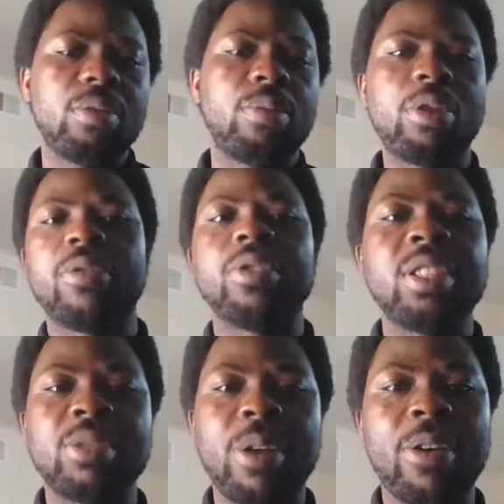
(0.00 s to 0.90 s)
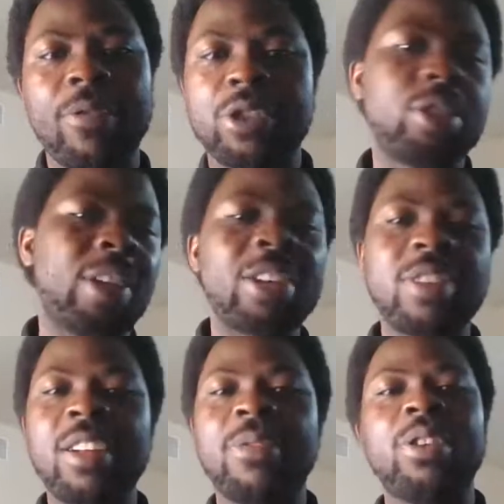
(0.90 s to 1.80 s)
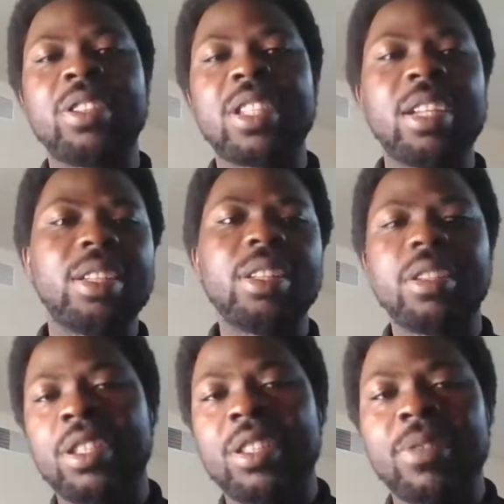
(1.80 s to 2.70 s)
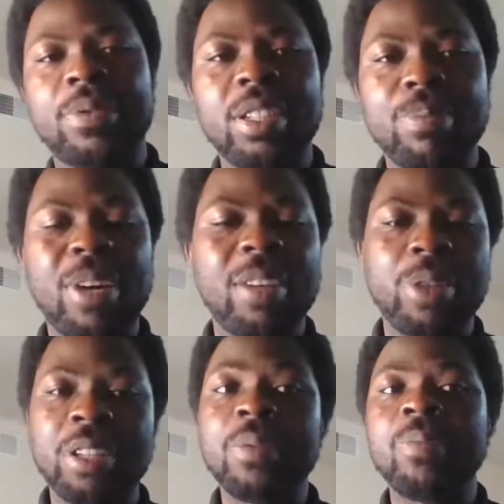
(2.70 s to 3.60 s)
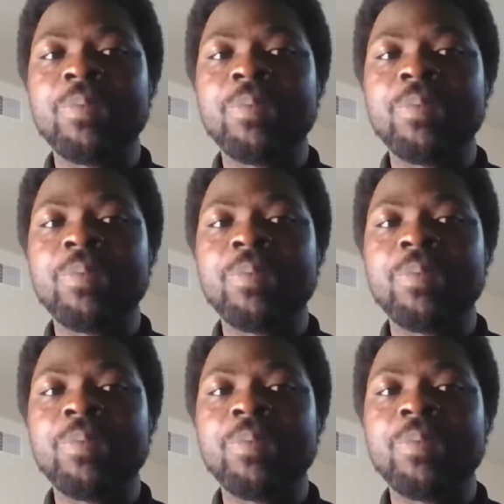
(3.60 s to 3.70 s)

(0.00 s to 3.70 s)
one of the things my wife, she actually volunteered in a different department